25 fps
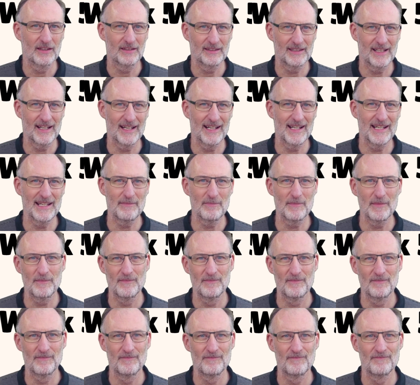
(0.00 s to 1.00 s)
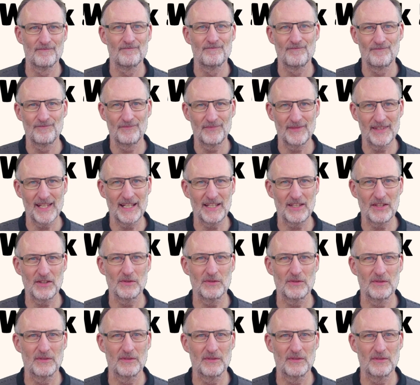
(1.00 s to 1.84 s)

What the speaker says: time. Thank you.